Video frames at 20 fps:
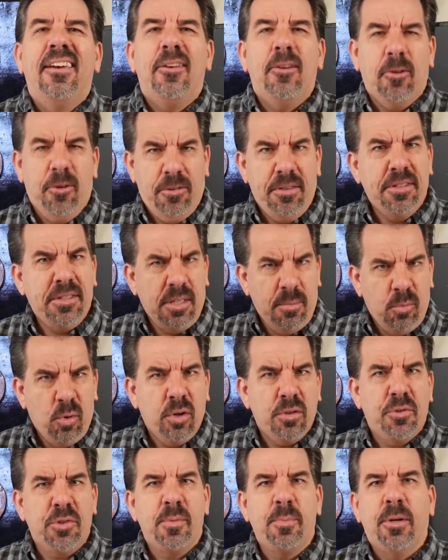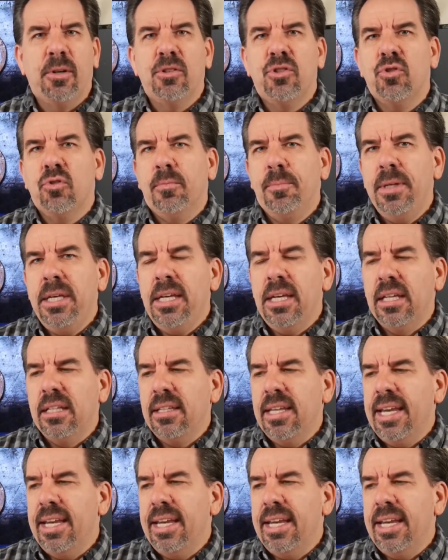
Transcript: You're this immortal spiritual being."